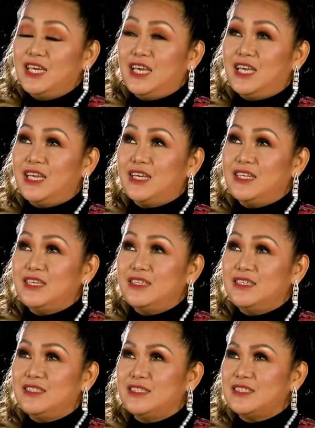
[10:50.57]

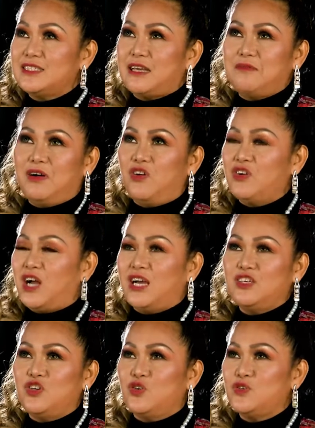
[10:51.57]
And somehow
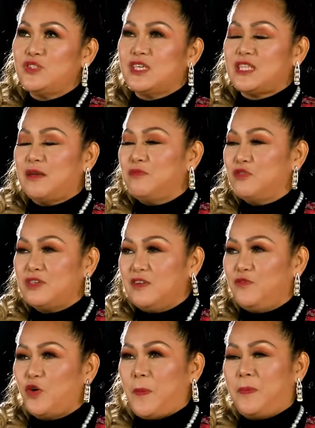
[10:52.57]
God knows that I'm
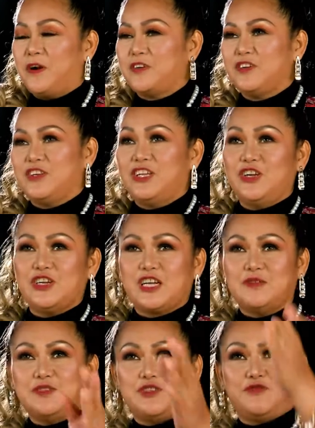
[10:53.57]
looking for a partner, and here
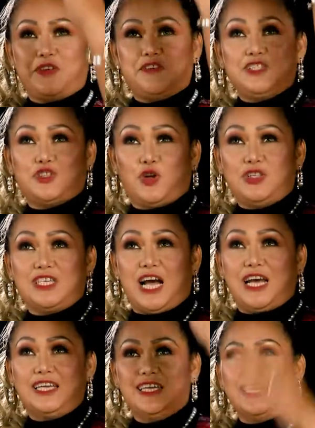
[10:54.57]
comes this very tall
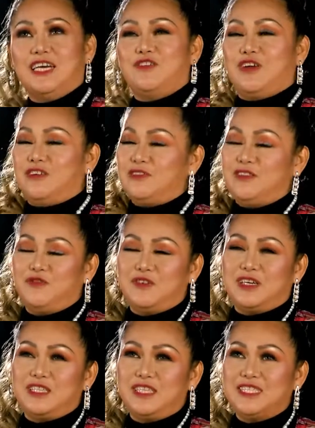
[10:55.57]
guy. I really
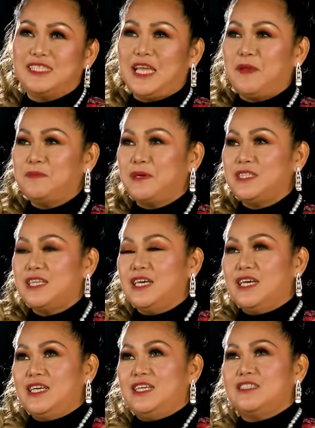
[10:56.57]
forgot his name, but
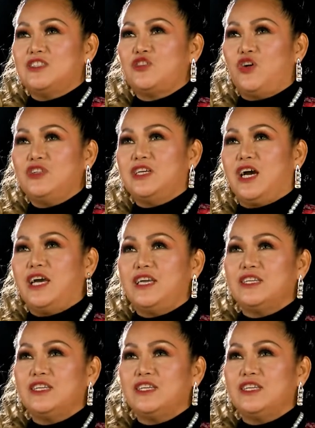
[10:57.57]
he's a tall guy,